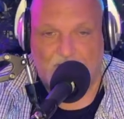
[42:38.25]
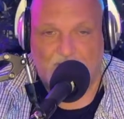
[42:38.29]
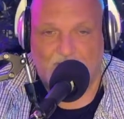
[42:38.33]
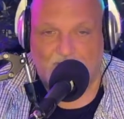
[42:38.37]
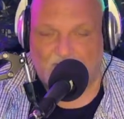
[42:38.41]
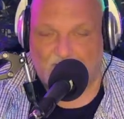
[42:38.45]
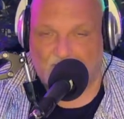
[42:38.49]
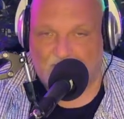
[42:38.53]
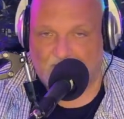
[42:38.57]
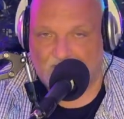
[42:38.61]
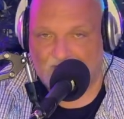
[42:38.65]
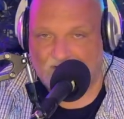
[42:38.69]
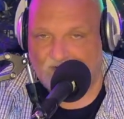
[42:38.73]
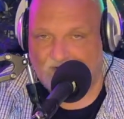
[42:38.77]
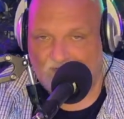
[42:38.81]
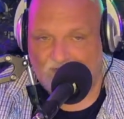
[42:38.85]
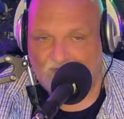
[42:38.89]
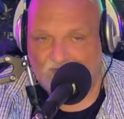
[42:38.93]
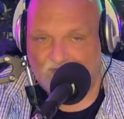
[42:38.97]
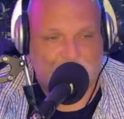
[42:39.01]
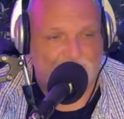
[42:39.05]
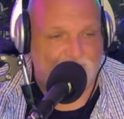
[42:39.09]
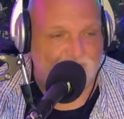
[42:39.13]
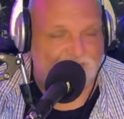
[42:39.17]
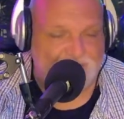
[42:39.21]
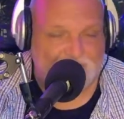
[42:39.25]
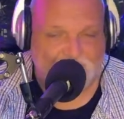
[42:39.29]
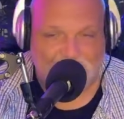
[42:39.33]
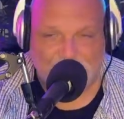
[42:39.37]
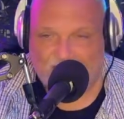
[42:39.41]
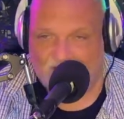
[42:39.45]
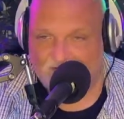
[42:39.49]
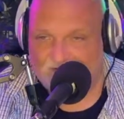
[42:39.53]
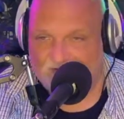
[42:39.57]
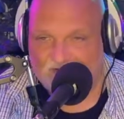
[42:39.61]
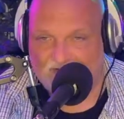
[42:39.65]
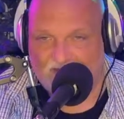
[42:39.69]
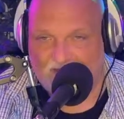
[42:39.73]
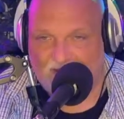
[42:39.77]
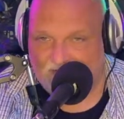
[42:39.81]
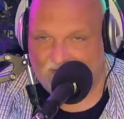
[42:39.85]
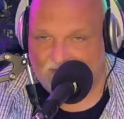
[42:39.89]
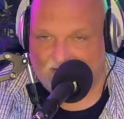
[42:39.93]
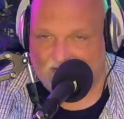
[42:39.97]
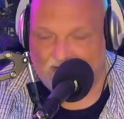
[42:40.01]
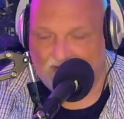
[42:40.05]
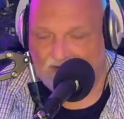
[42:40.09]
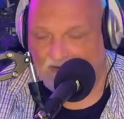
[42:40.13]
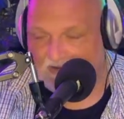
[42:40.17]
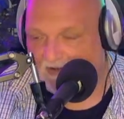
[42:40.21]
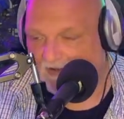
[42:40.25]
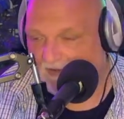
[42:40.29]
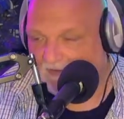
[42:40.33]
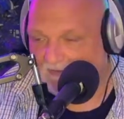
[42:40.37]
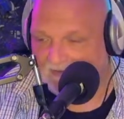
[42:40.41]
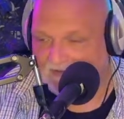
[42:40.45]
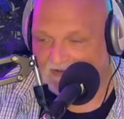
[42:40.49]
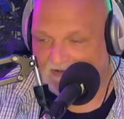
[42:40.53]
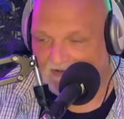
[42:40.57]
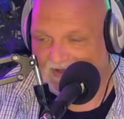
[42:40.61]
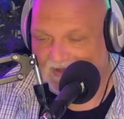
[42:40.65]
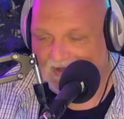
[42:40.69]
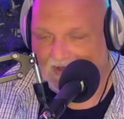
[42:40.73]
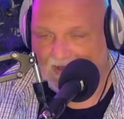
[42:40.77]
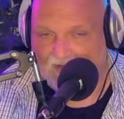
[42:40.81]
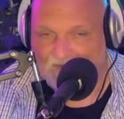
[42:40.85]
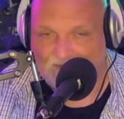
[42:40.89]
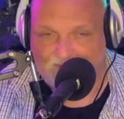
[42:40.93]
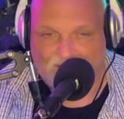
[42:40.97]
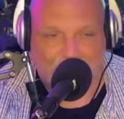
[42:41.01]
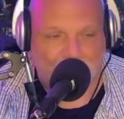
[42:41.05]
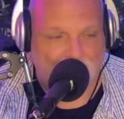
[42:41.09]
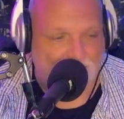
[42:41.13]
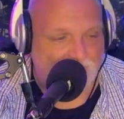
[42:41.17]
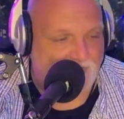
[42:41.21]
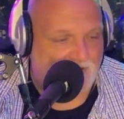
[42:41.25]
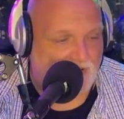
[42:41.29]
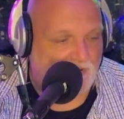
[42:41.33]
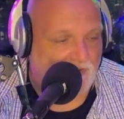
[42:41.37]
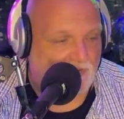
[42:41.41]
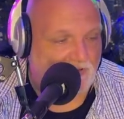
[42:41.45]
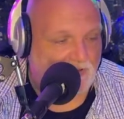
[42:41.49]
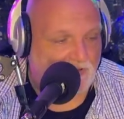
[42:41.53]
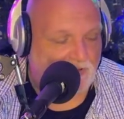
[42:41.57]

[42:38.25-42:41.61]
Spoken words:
But it was one of those things I needed to get out there about